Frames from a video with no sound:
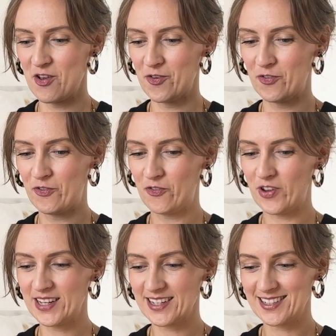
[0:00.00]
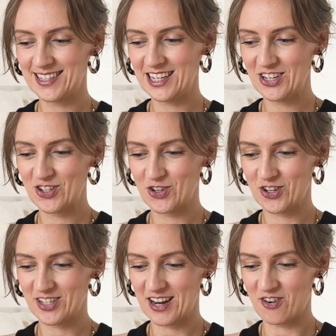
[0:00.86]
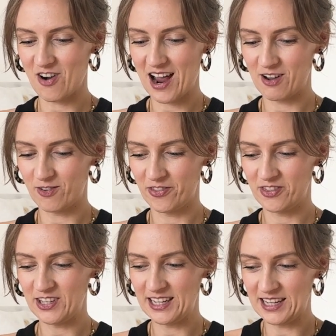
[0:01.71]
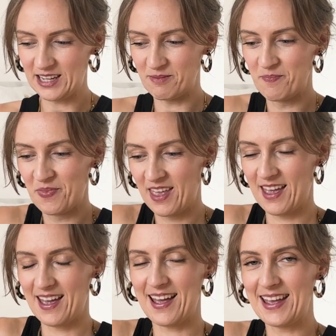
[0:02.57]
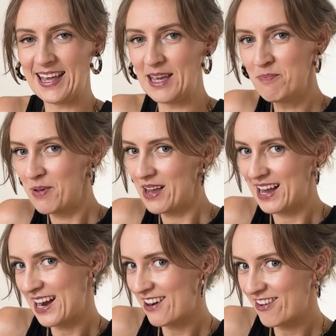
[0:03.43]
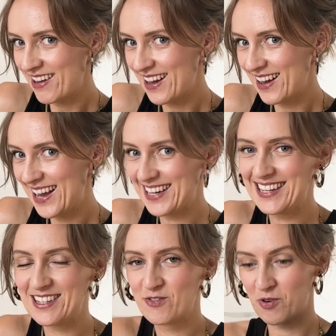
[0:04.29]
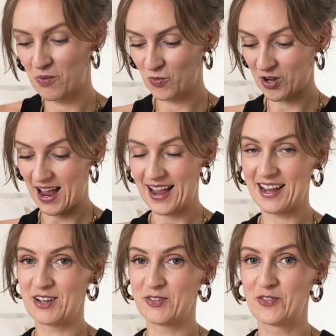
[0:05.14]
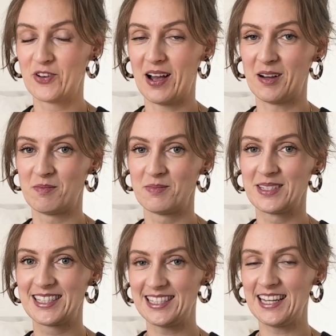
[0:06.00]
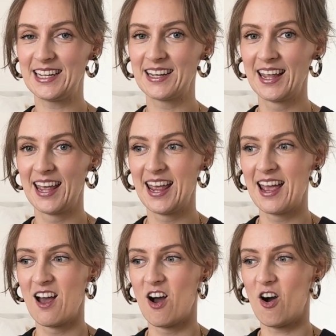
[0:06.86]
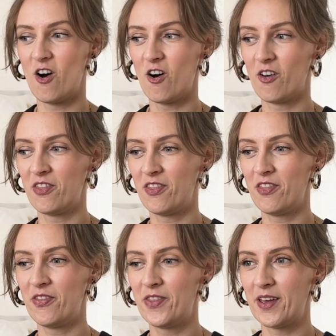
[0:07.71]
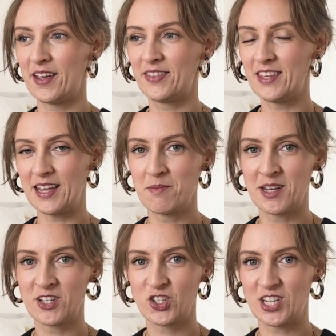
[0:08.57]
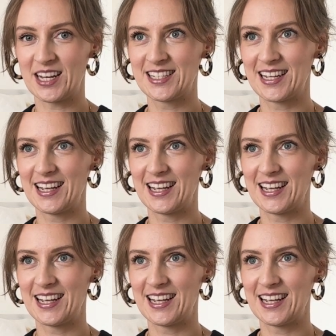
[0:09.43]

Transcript: fitted t-shirt around the hip area, at least from what I have seen on the image that